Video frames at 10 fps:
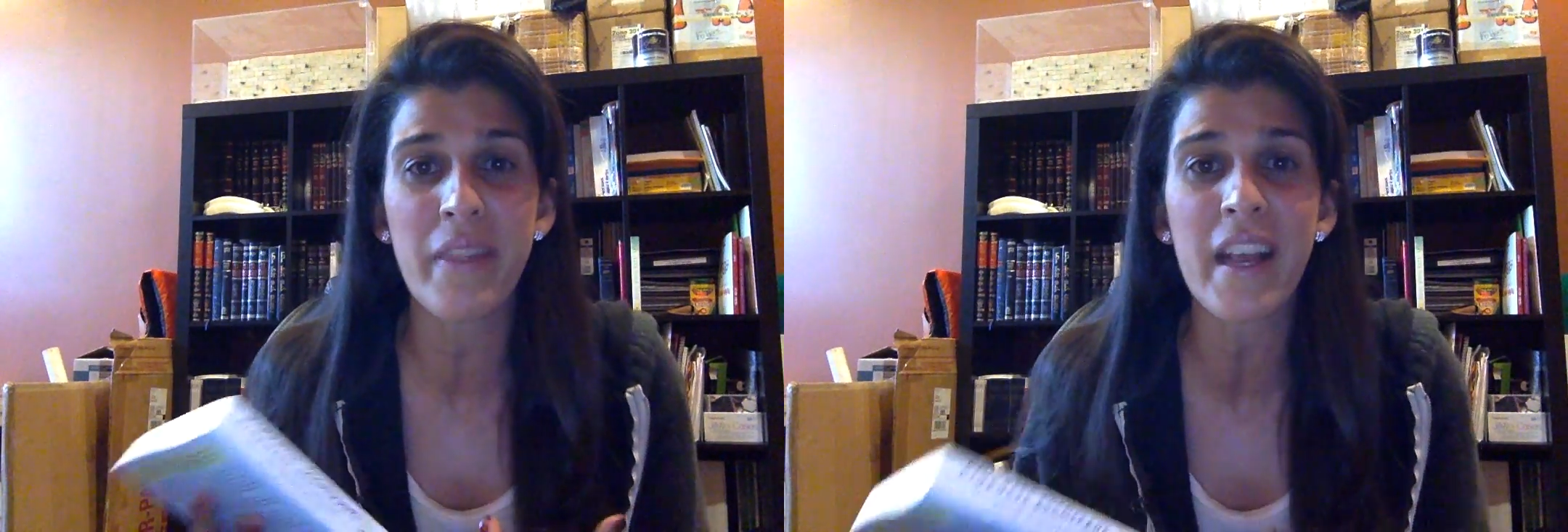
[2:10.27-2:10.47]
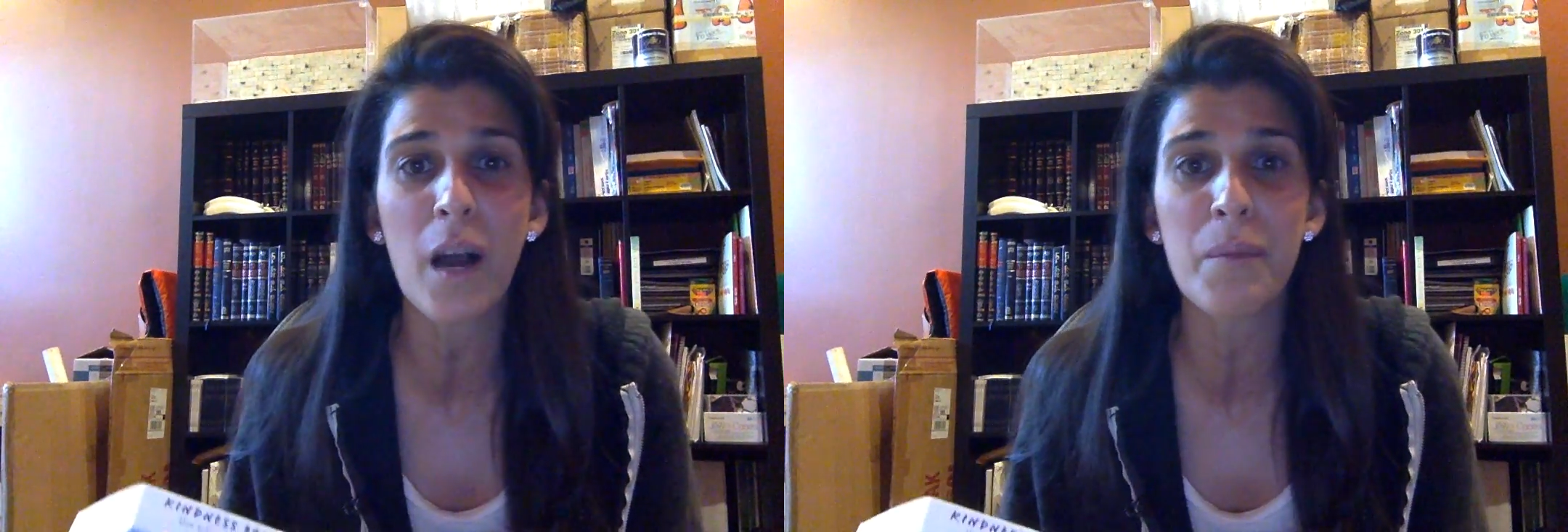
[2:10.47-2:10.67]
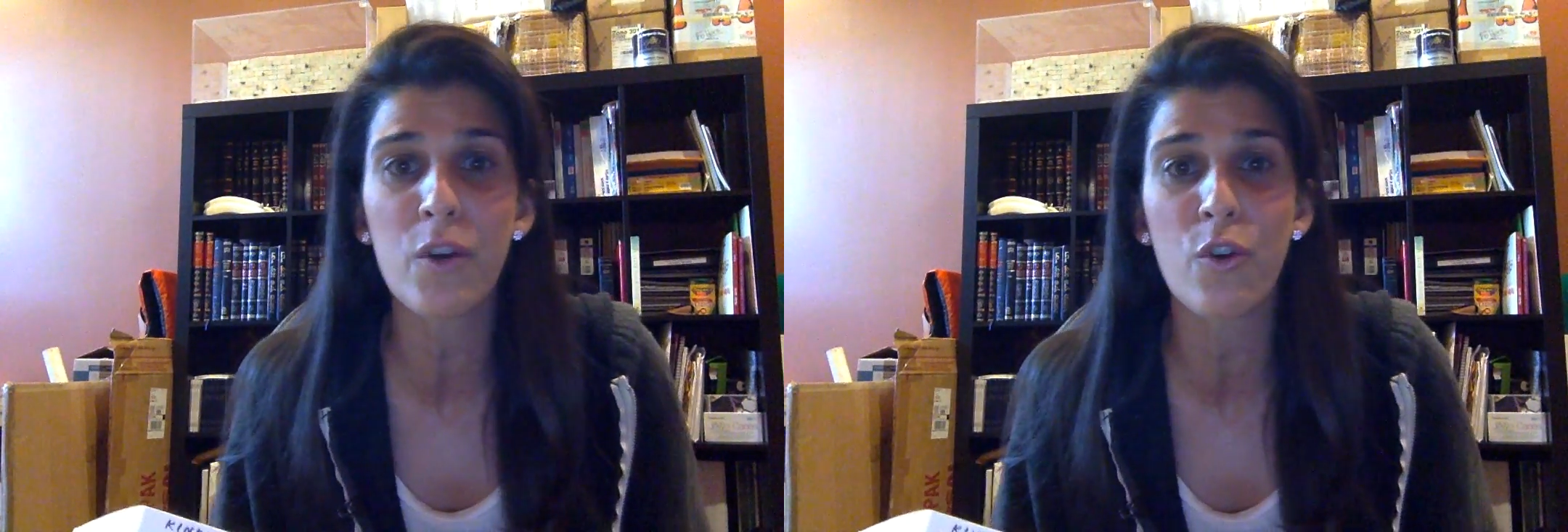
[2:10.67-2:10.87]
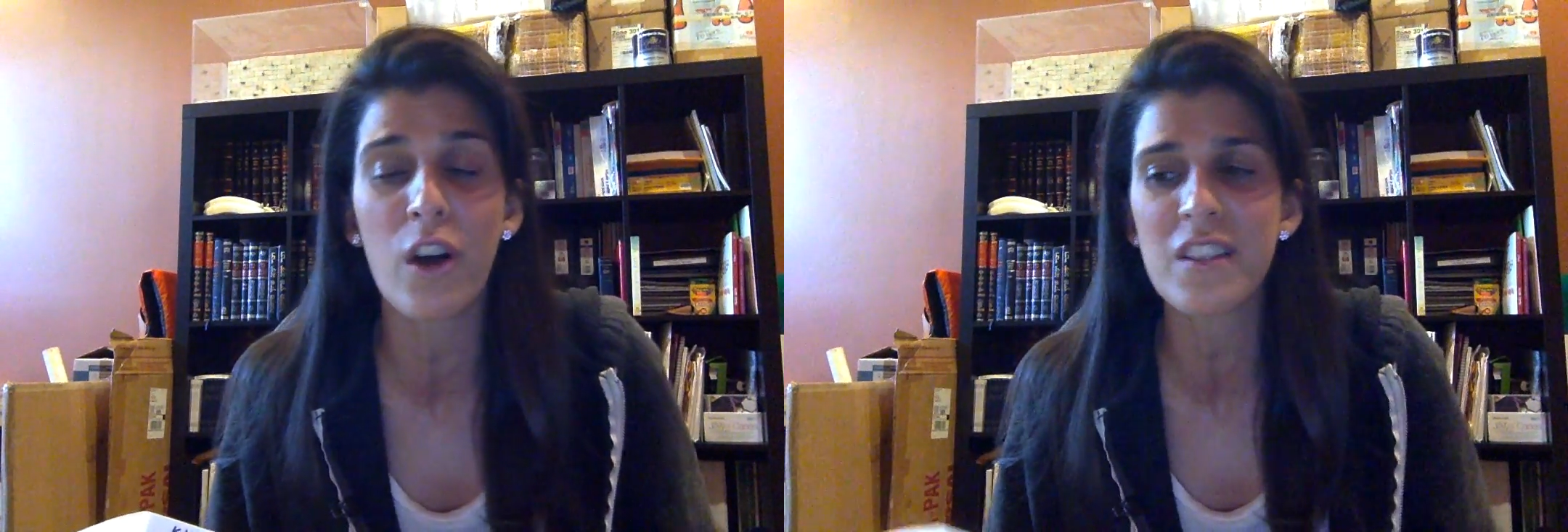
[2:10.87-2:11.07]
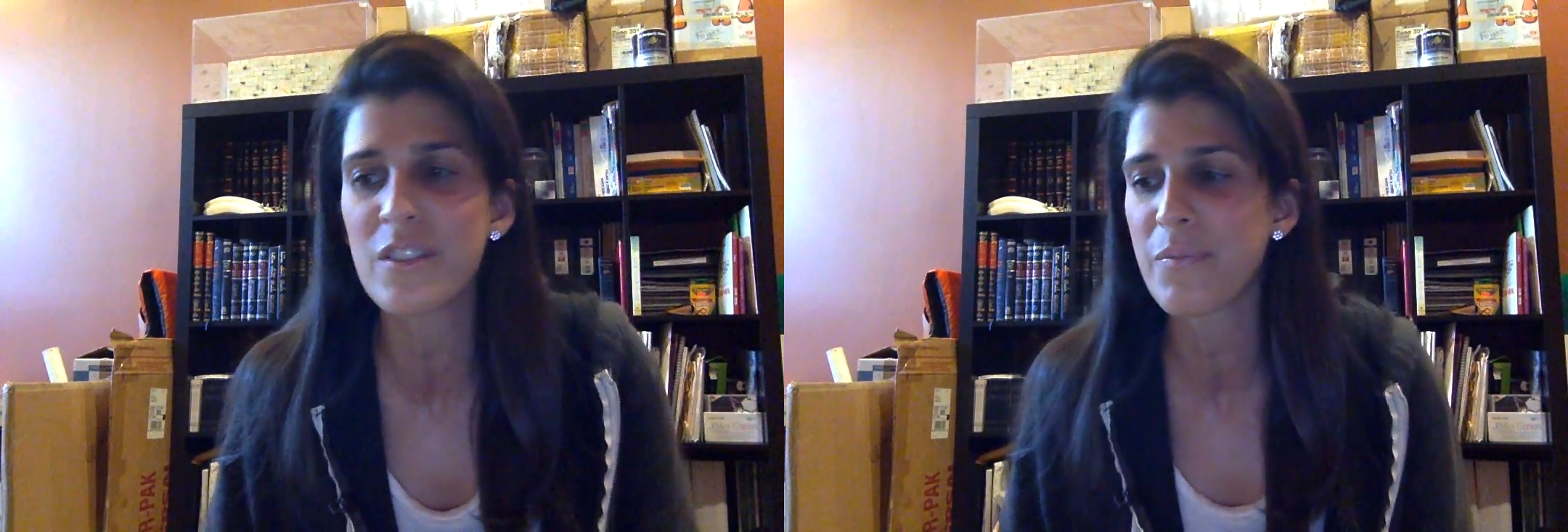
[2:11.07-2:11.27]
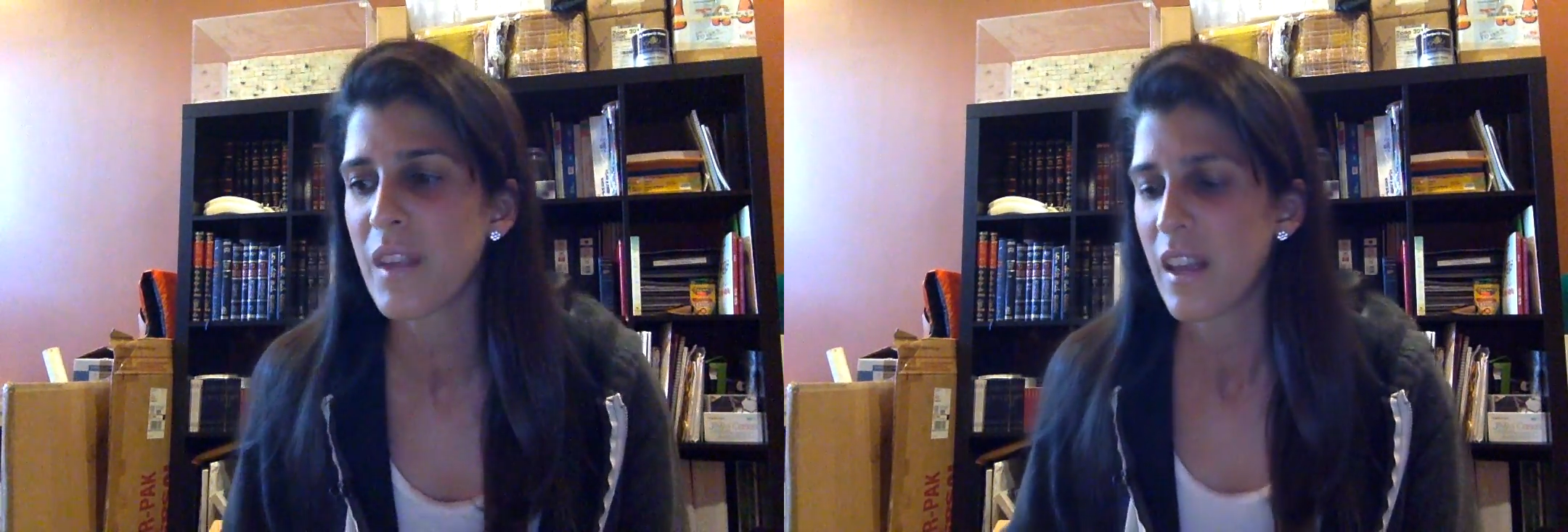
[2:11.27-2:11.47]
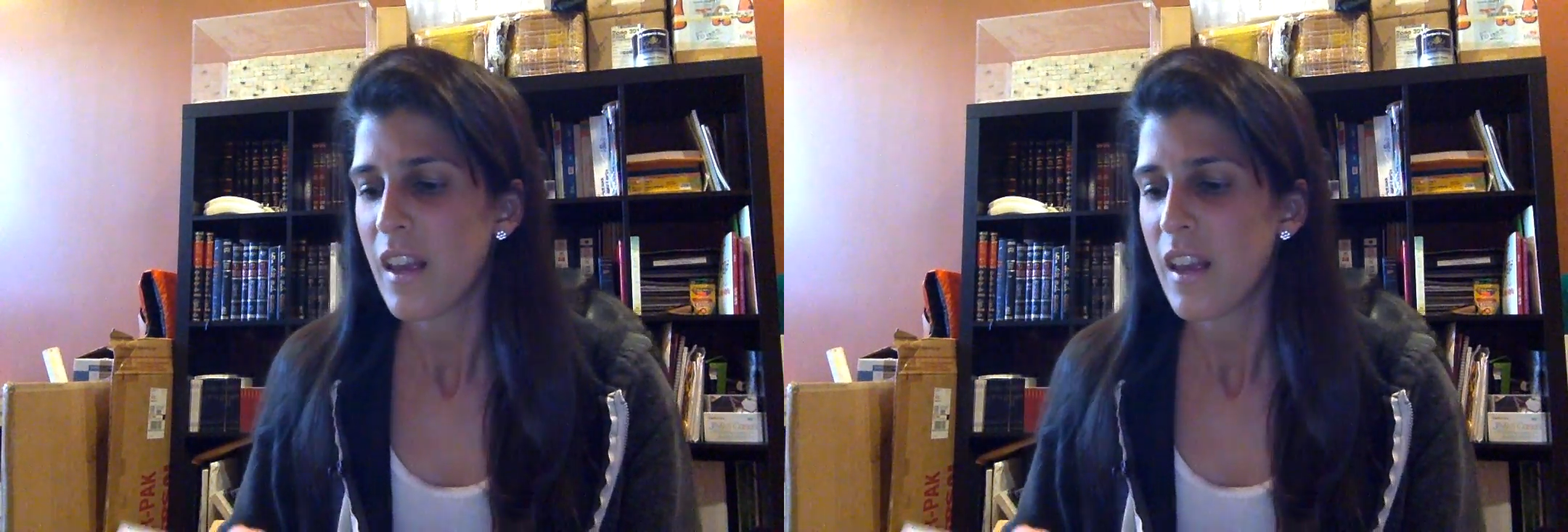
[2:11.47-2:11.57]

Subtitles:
when they come across.